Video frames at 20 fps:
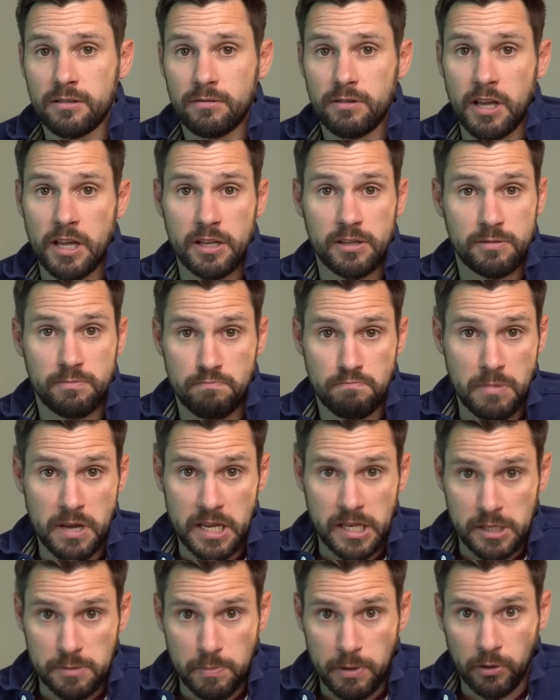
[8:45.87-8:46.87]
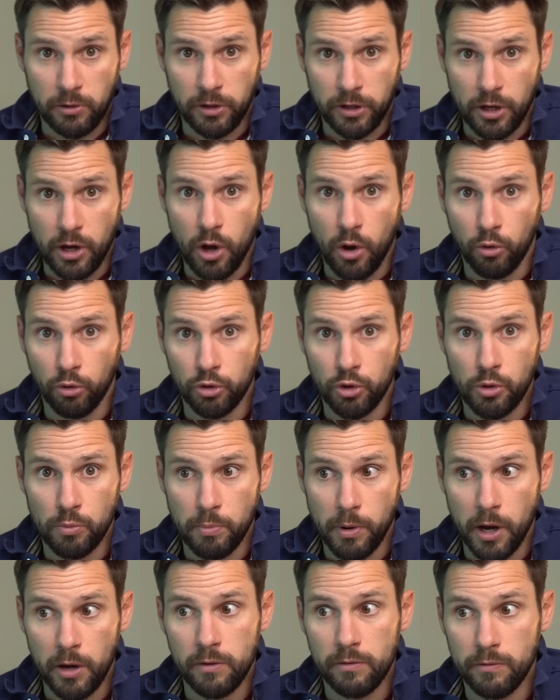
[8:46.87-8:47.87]
it means building a whole new
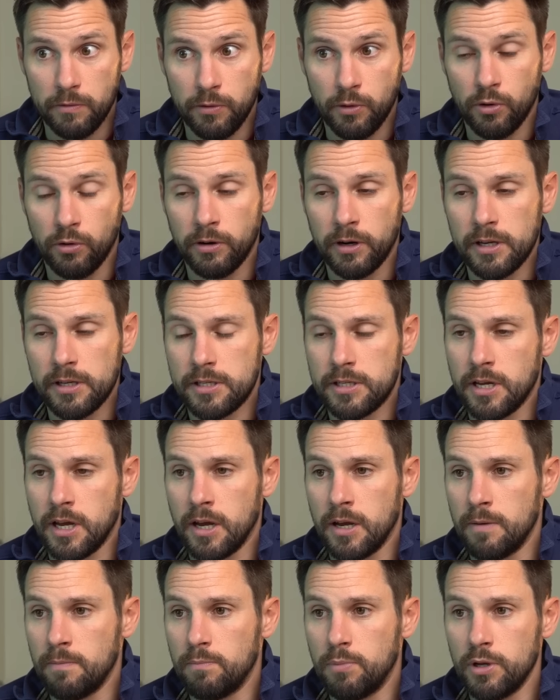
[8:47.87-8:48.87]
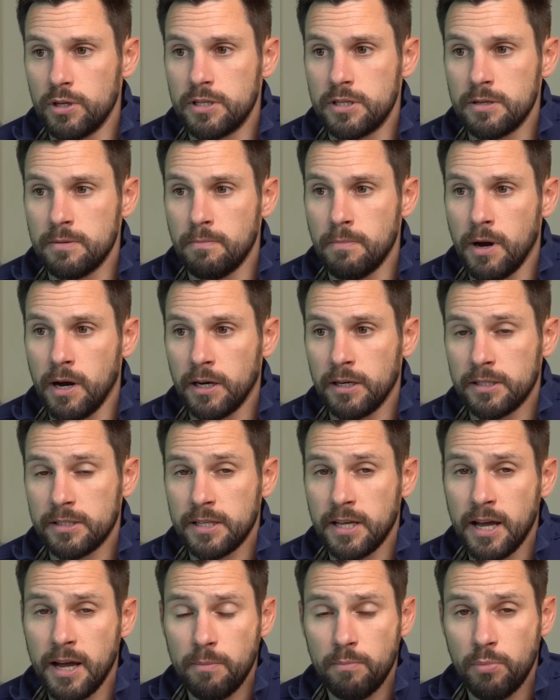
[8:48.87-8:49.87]
boat for it. So pluses and minuses
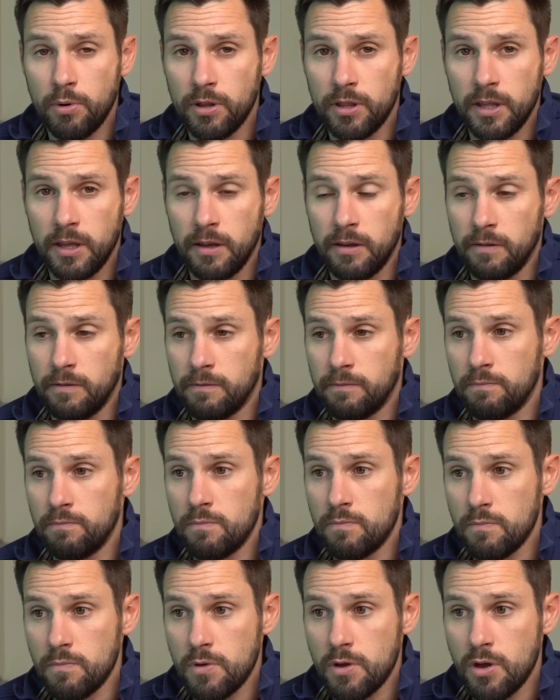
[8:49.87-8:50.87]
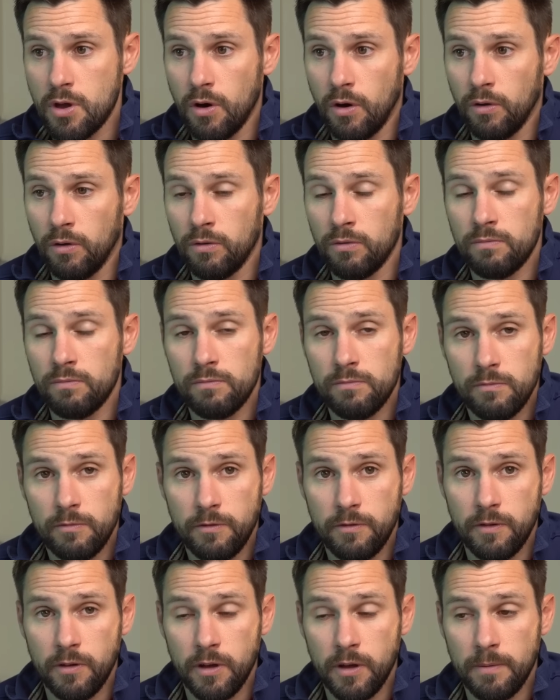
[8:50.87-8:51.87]
that, but they've gone
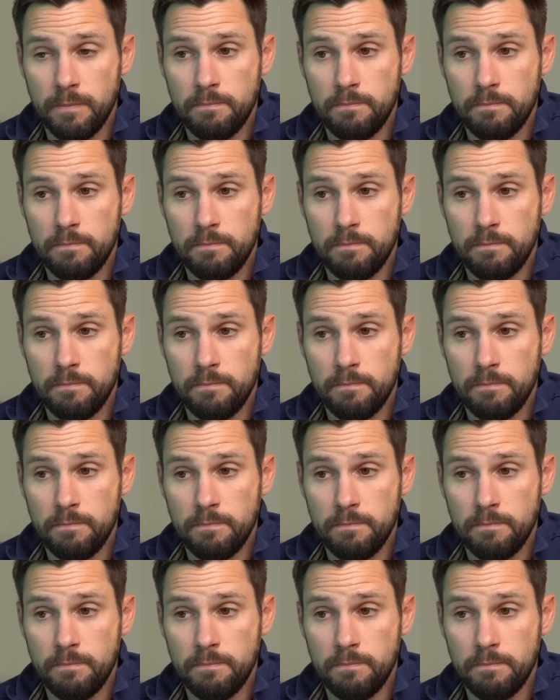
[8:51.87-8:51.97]
for